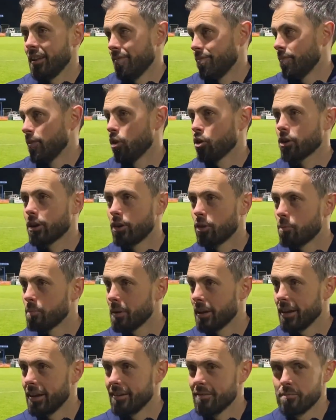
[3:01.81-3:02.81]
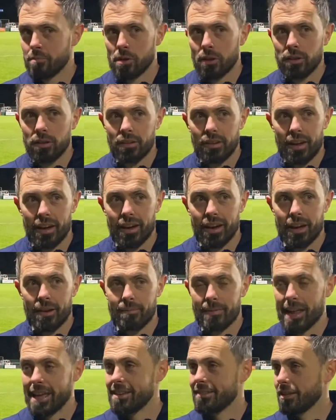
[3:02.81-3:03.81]
looking unbelievable.
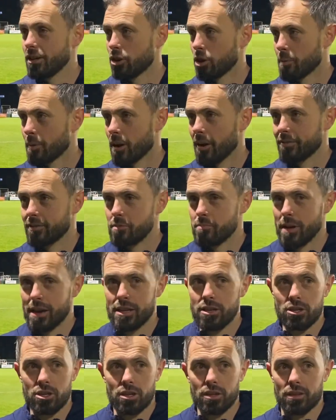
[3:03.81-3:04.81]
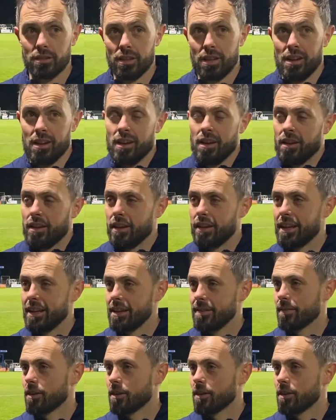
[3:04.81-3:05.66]
Lacey coming off the bench. Then you've